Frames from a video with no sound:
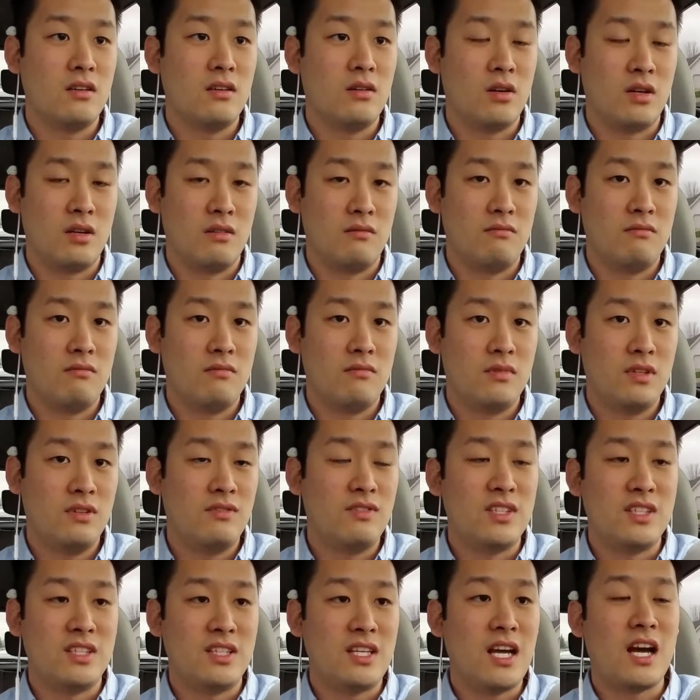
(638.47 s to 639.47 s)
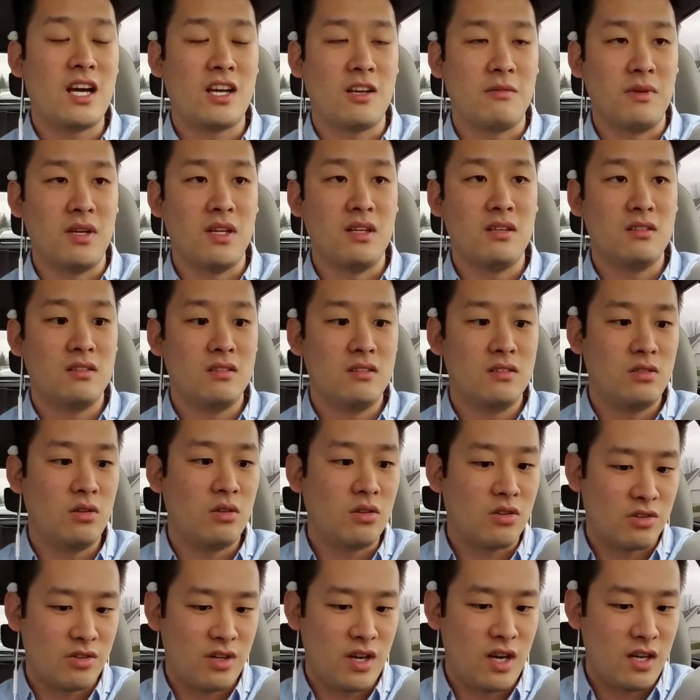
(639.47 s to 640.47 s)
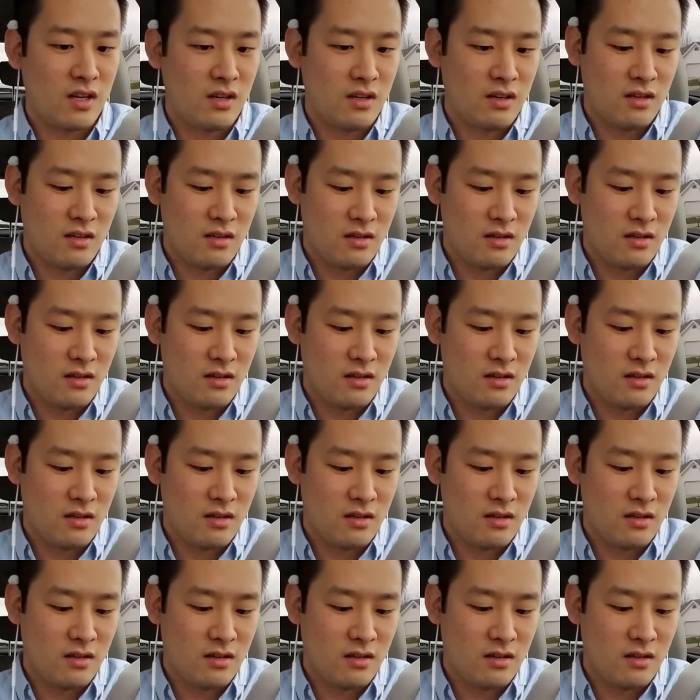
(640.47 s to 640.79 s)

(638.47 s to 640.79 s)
Or even document. Don't create.